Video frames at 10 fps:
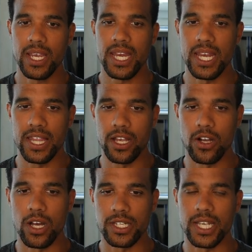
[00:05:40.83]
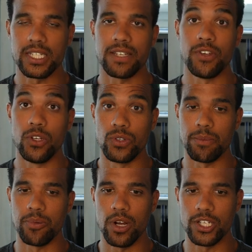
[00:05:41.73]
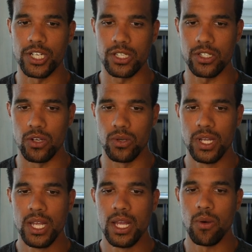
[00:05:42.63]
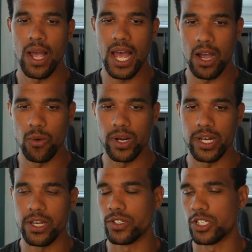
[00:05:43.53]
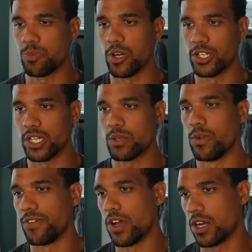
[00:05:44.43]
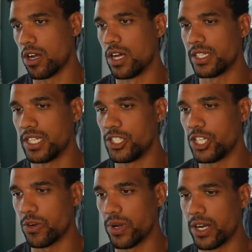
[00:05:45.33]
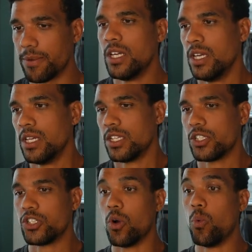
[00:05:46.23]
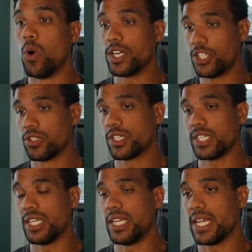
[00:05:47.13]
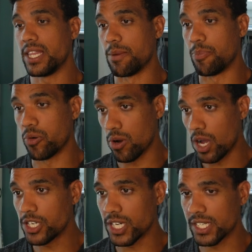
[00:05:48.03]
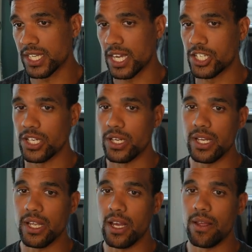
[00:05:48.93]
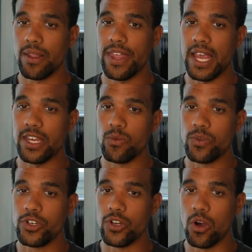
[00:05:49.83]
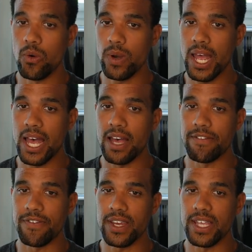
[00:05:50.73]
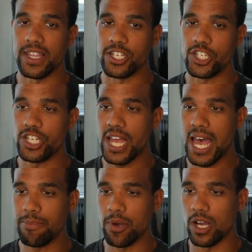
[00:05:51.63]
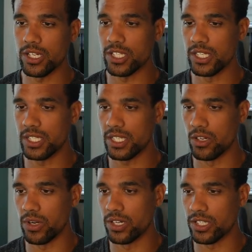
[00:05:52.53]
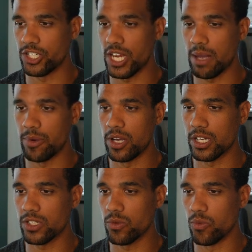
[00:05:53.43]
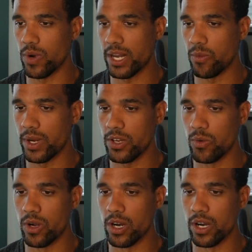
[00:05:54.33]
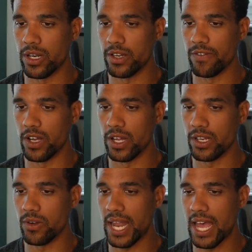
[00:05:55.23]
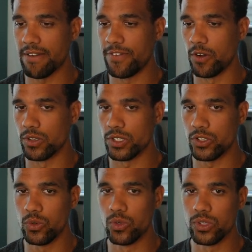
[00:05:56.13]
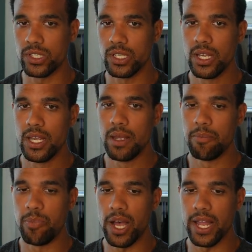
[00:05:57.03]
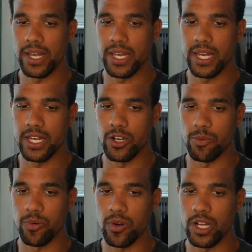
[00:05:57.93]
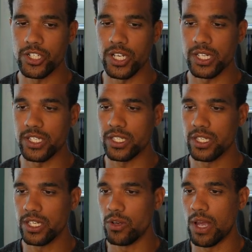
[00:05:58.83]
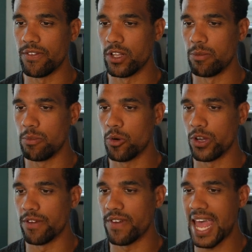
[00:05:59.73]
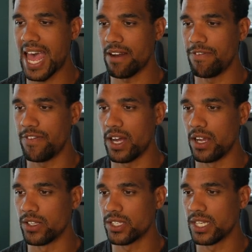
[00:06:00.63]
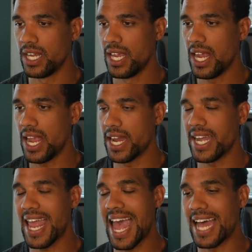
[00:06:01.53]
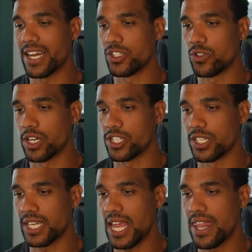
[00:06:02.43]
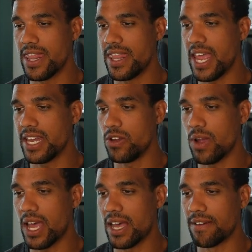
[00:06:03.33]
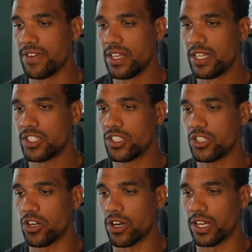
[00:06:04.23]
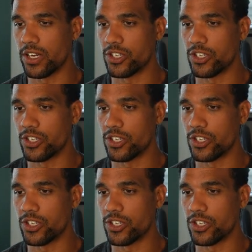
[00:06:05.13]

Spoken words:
in the context of using projects, so how we're going to use this project, we've got content generator. So what you'll see in the project section that you don't have in the chat boxes. So here's the chat box ready when you are. You can add photos and tools, but in your projects, you have a little bit more. You have an add files and an add instructions, and then you have starting your